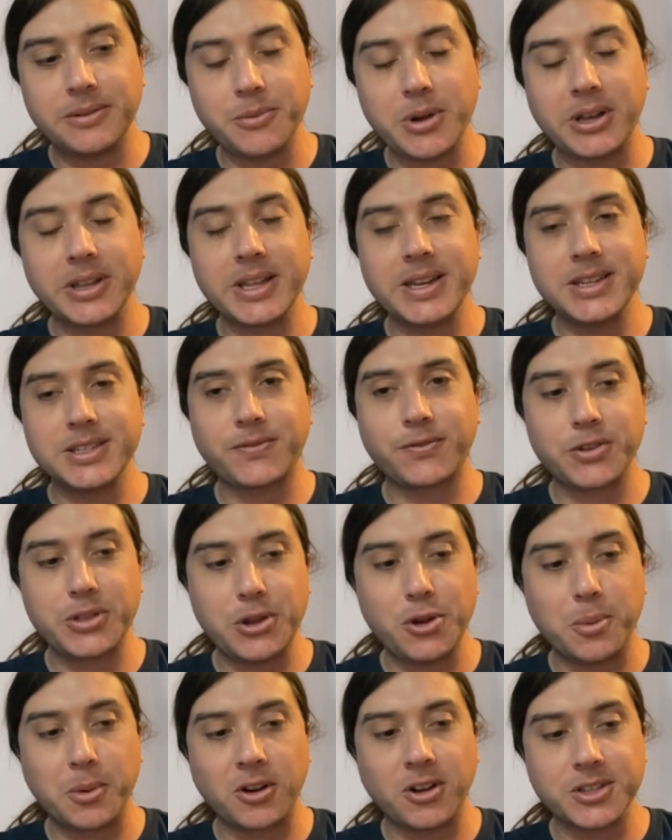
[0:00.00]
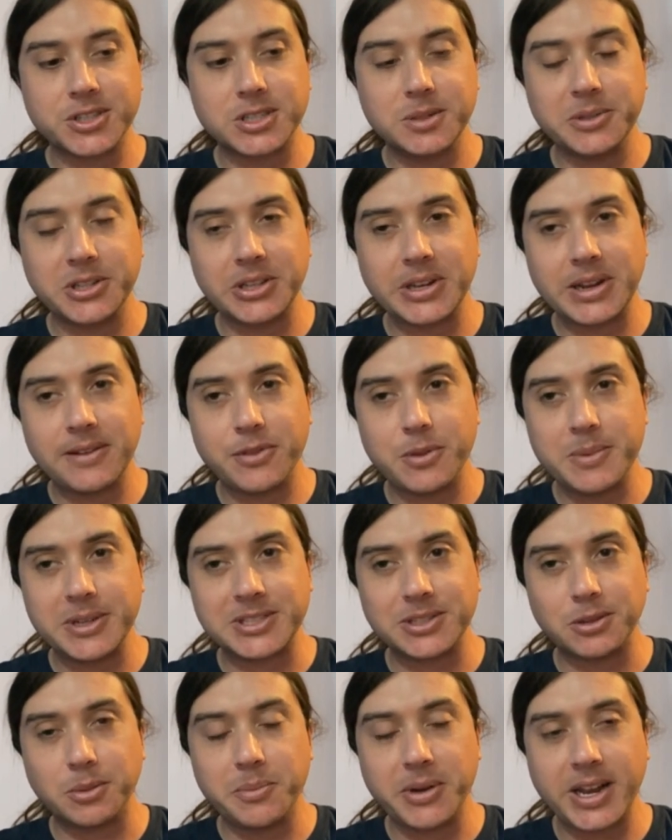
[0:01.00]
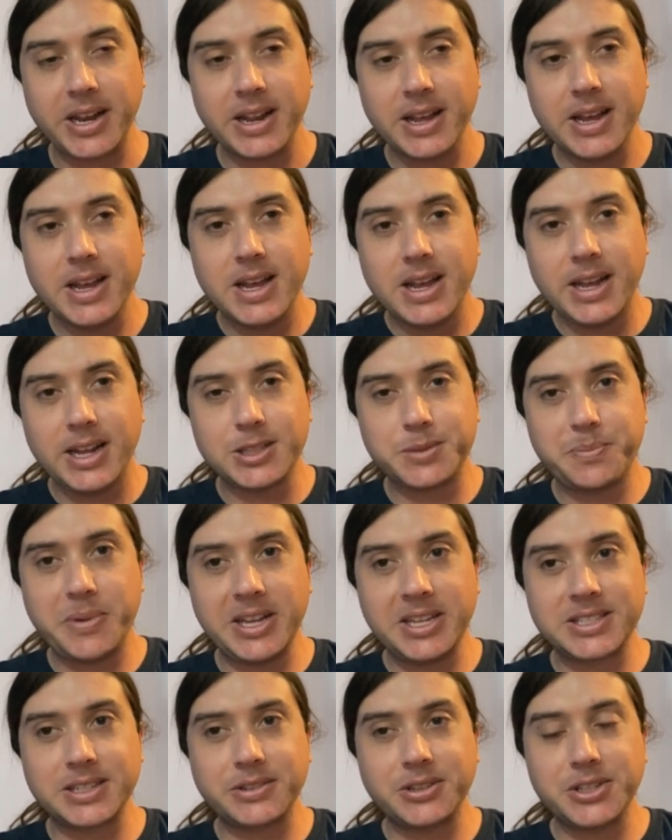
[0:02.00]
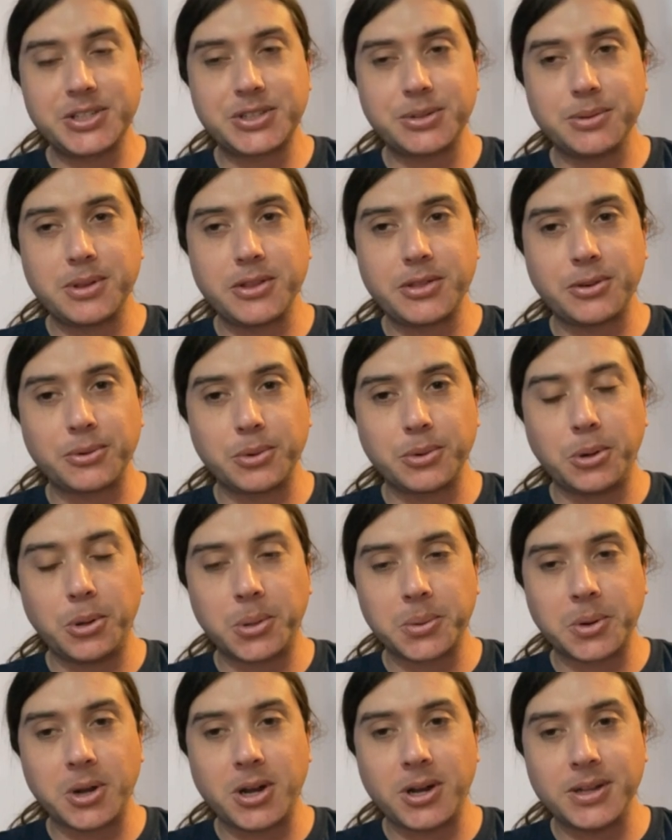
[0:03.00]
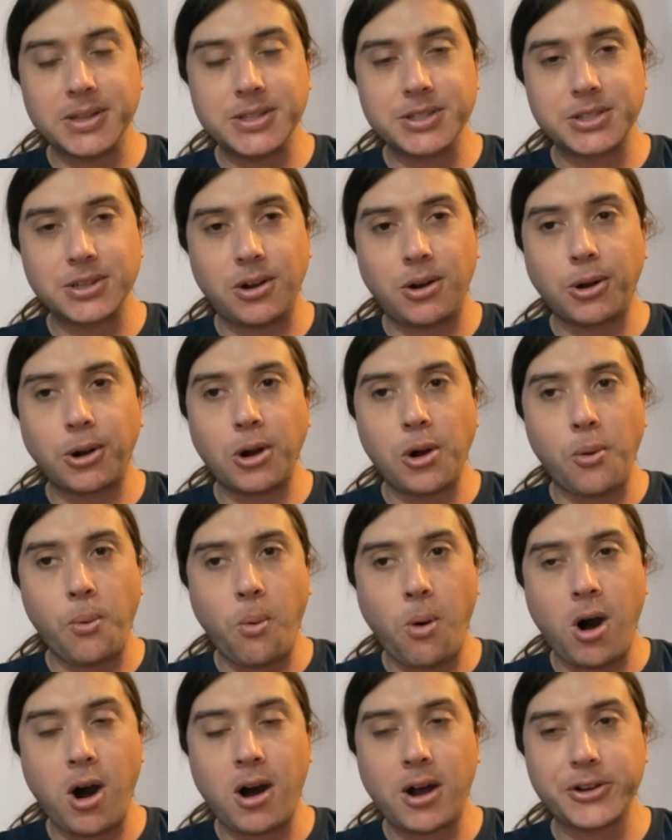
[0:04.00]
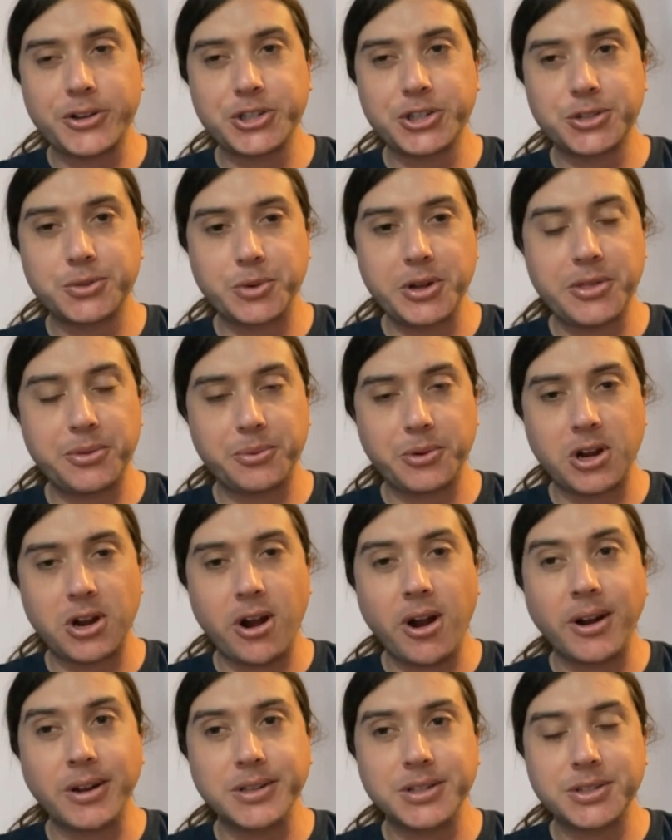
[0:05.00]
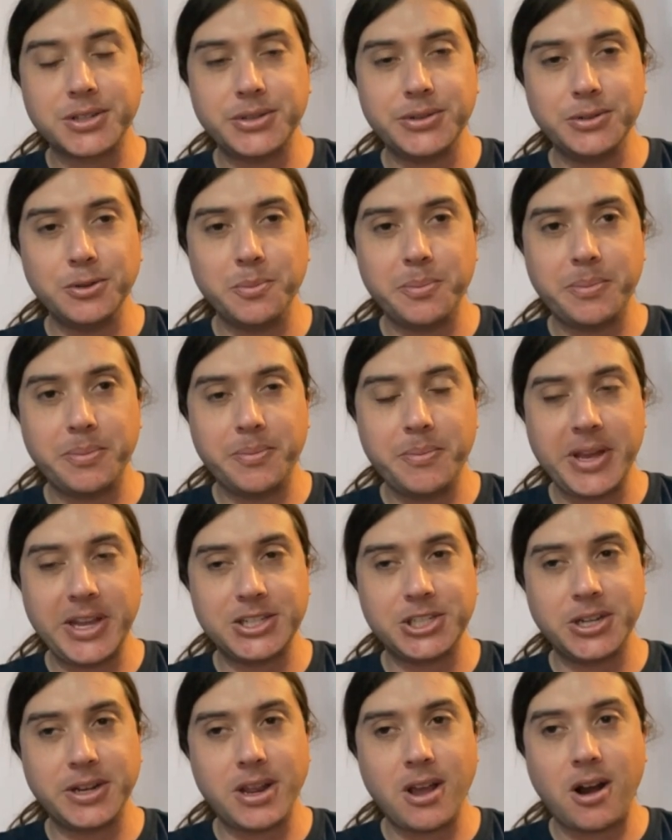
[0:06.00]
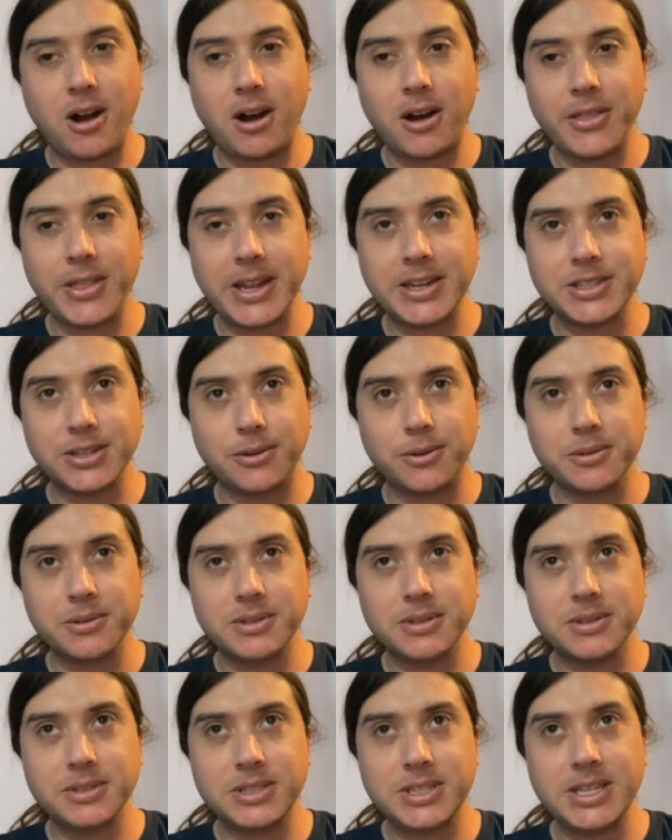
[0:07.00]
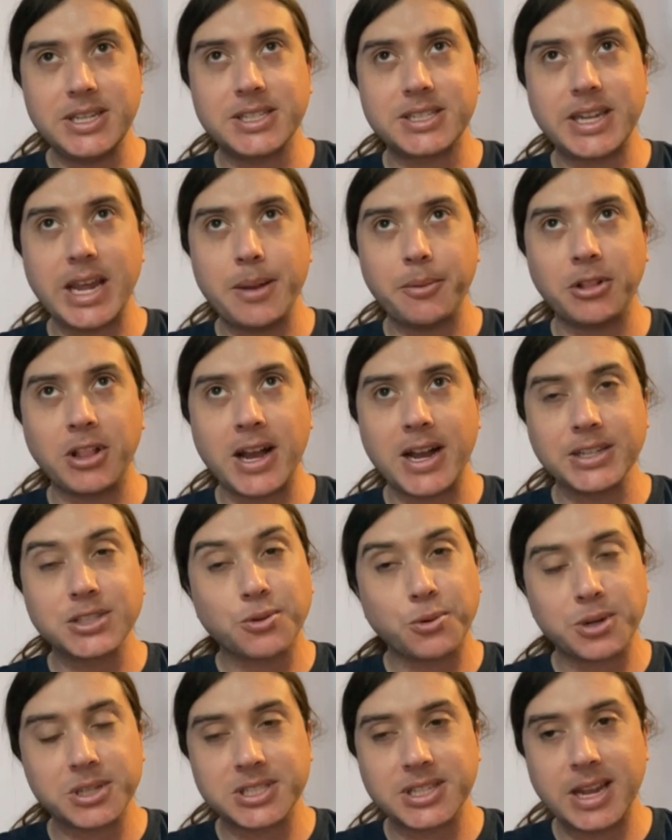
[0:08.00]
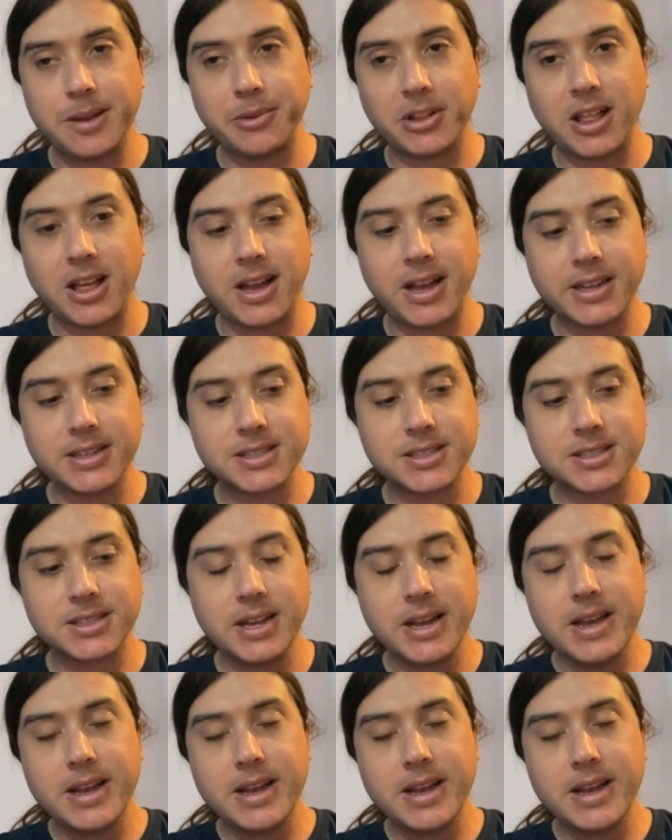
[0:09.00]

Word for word: Well, it is for the overall stability of the missile, but it's basically so that the rollerons are awash with regards to pitch and yaw. They don't destabilize or stabilize.